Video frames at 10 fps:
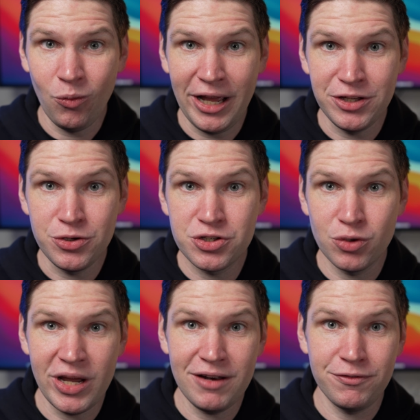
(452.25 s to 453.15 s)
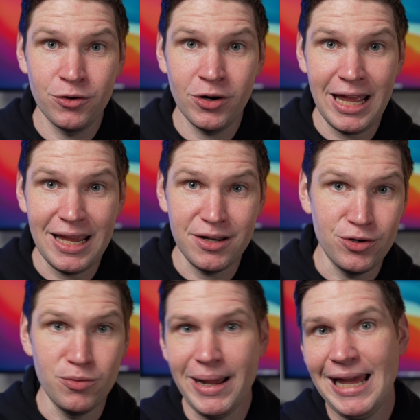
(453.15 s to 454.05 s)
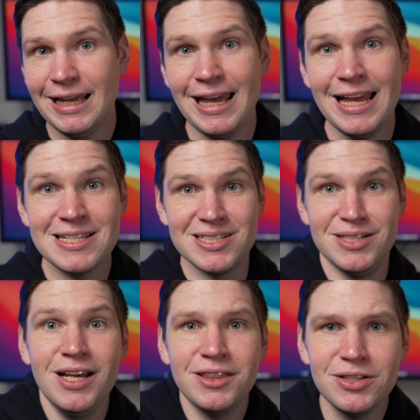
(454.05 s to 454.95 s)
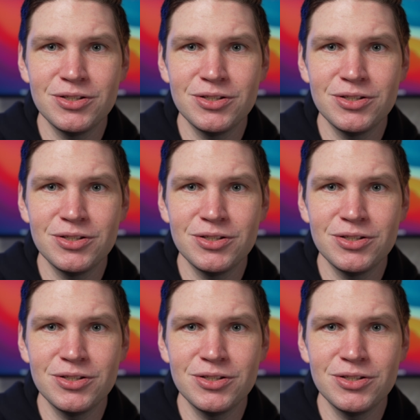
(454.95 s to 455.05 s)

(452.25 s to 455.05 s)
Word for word: why you should wait for a new Mac has nothing